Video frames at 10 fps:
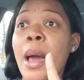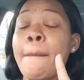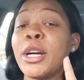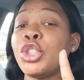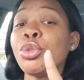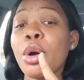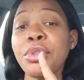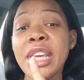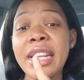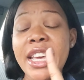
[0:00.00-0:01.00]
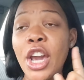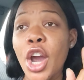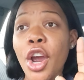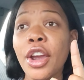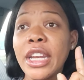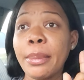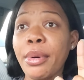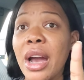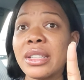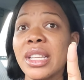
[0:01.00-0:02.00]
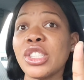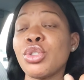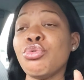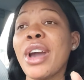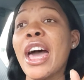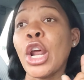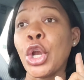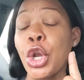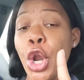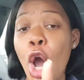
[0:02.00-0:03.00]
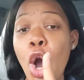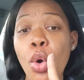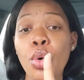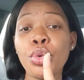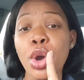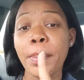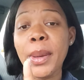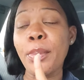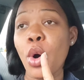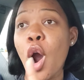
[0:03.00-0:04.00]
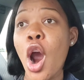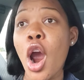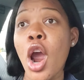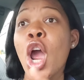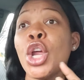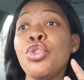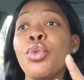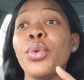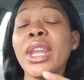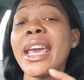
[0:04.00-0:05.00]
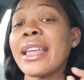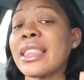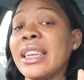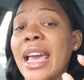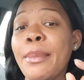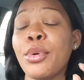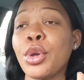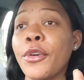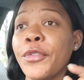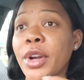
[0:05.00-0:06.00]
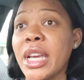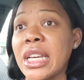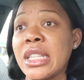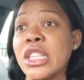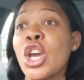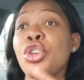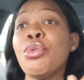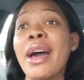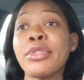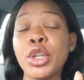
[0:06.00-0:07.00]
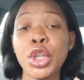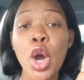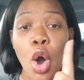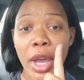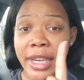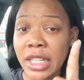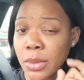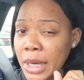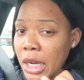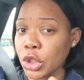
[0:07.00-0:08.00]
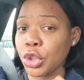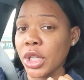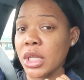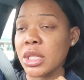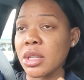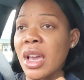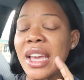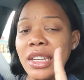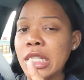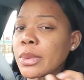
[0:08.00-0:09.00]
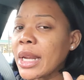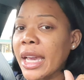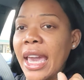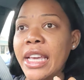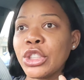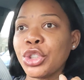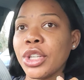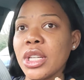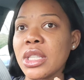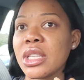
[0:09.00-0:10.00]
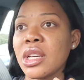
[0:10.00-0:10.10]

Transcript: But you don't need to get hurt in the process. So you got to know who your people are. You really have to label your friends. You have to know, okay, this one I could trust. This one I can't trust.